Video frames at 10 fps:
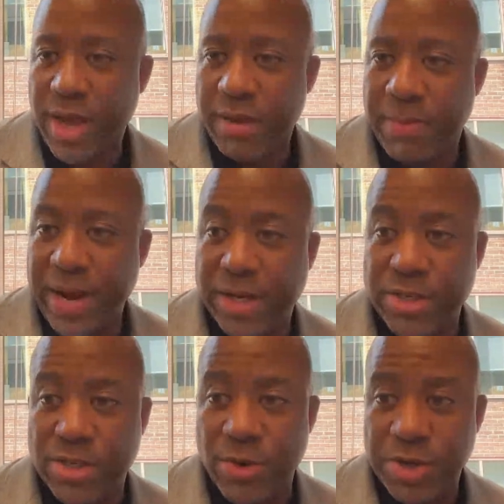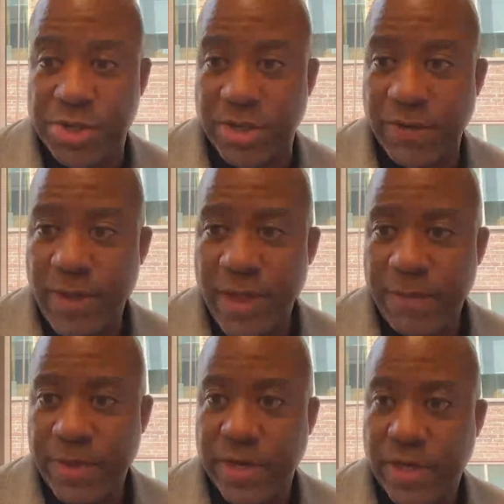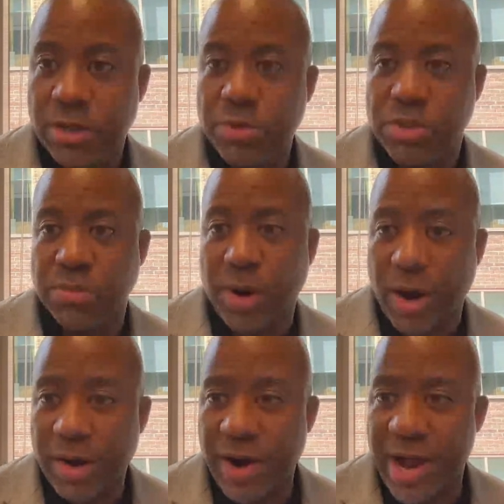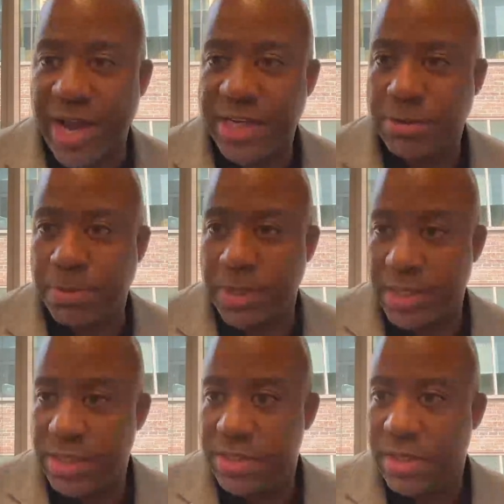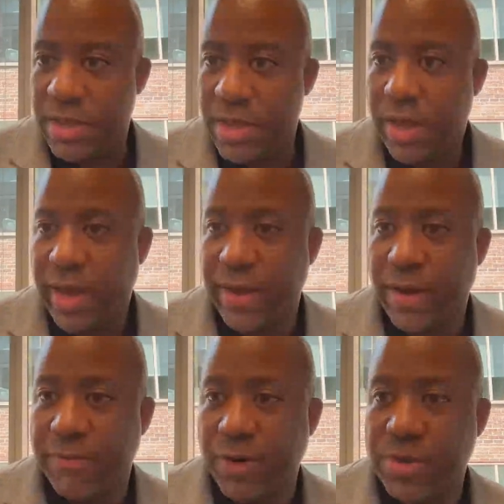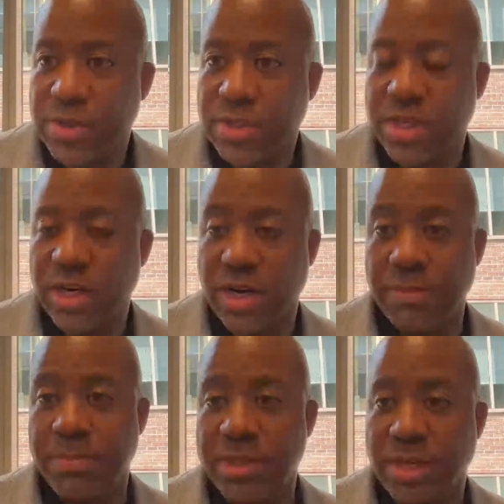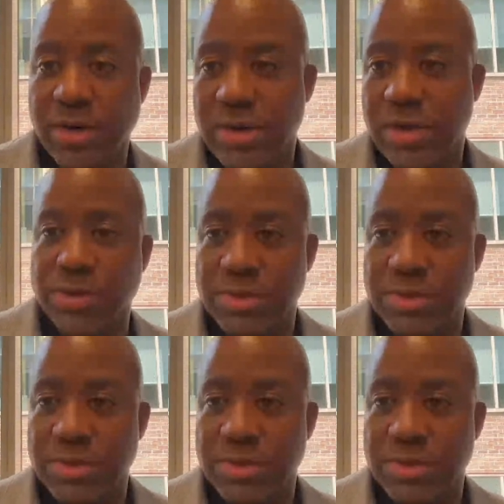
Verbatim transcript: by consortia that include smaller ISPs uh, versus the incumbent telco?